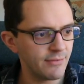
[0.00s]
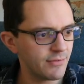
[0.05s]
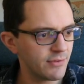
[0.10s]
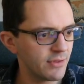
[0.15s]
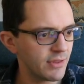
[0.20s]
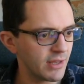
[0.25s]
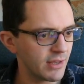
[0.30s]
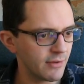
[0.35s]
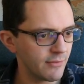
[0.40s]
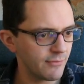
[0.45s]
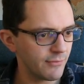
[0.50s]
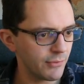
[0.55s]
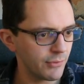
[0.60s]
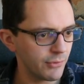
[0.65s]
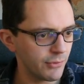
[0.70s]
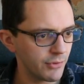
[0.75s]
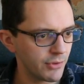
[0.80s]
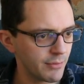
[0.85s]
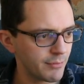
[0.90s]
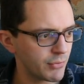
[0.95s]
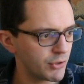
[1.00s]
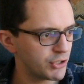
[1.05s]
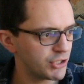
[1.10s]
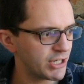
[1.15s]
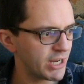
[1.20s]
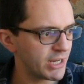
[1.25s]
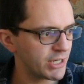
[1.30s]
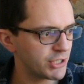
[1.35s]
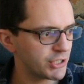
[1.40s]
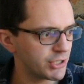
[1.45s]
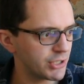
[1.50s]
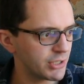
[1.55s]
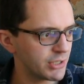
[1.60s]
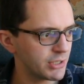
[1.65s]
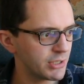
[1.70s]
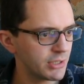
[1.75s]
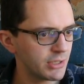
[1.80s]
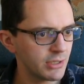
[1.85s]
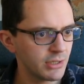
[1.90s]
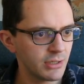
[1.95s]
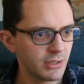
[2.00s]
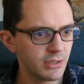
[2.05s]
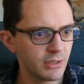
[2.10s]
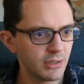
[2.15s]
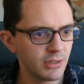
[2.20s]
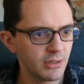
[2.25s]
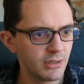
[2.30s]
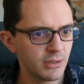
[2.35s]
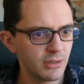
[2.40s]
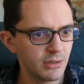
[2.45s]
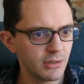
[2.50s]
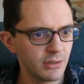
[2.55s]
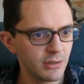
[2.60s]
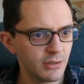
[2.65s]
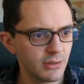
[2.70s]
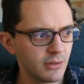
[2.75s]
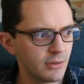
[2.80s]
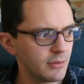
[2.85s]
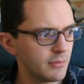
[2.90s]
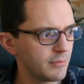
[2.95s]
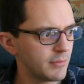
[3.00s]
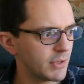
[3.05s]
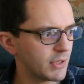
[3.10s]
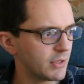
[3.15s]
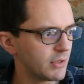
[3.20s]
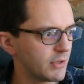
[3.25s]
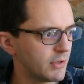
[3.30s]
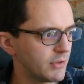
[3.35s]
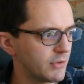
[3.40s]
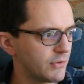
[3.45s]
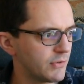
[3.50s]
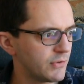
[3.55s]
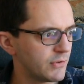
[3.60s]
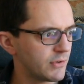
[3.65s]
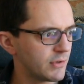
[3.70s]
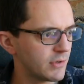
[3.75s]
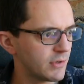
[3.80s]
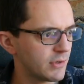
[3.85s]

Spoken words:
thing for the projection, because